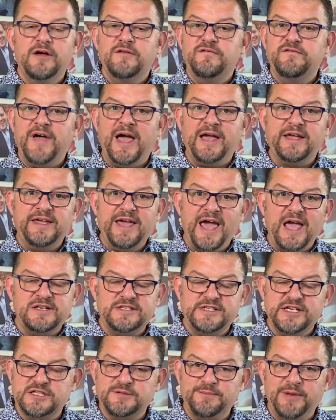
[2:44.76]
That
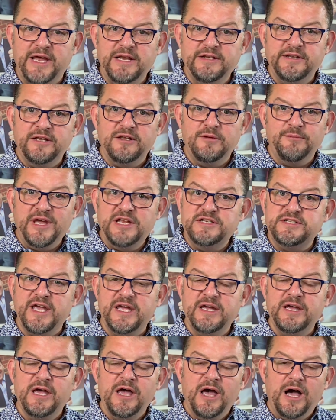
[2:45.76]
gets explained in the
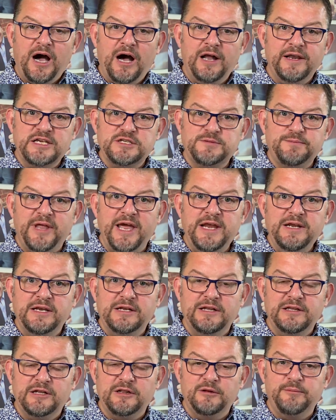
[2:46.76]
meeting. I'll explain it a
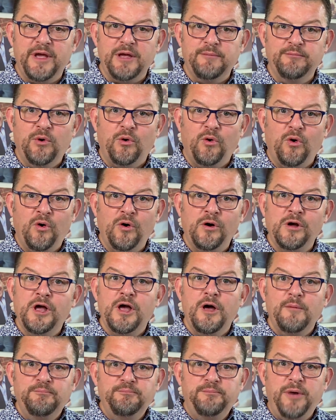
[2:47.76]
little bit more,
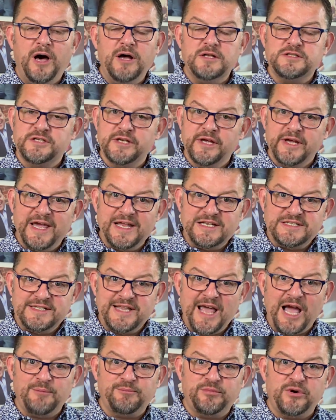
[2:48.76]
but it's
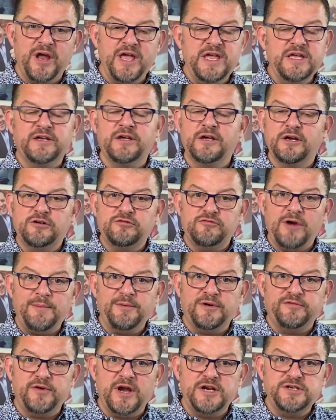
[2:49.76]
that break, grab
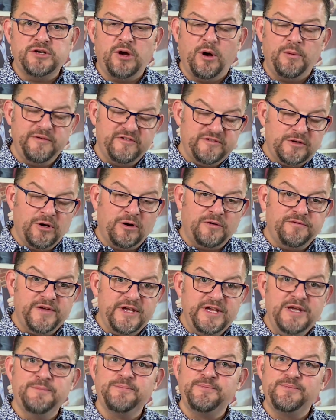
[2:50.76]
a fresh
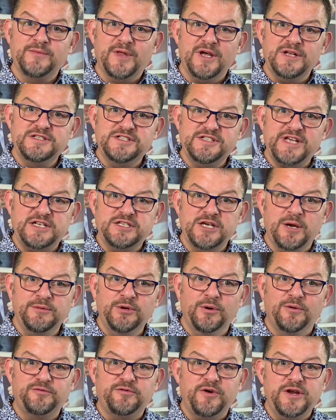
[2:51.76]
coffee and set up
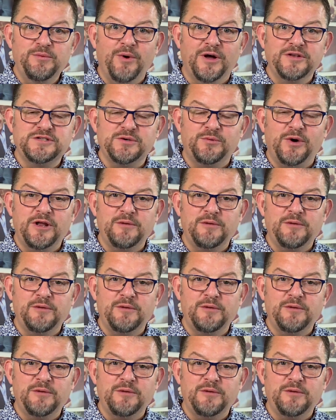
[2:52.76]
your free one-to-one